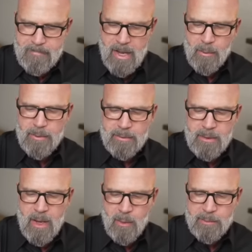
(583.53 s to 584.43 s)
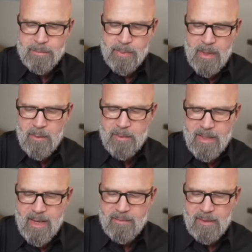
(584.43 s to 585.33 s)
I would probably
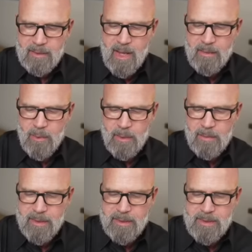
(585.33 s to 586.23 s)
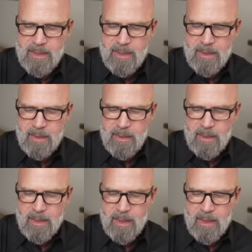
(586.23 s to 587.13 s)
have a lot more money today
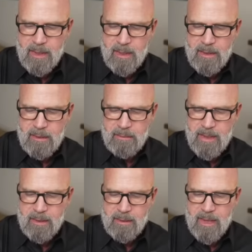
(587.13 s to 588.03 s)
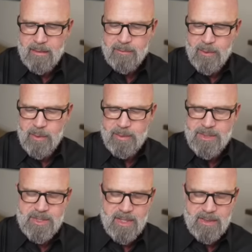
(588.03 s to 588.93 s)
and made a lot fewer
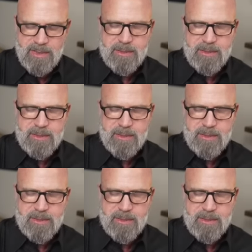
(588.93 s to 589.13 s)
mistakes